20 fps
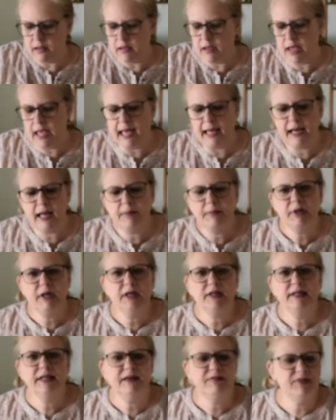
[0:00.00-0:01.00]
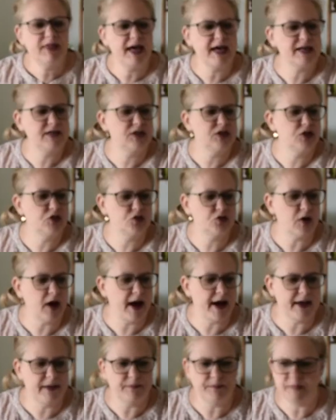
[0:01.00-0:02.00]
and I'm going to leave that to
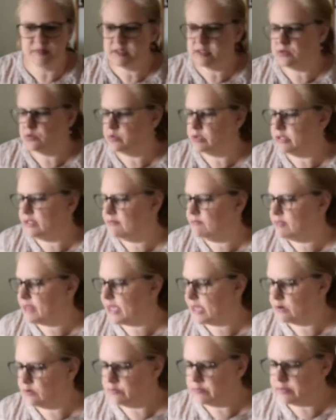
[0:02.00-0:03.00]
dry. So we'll leave that over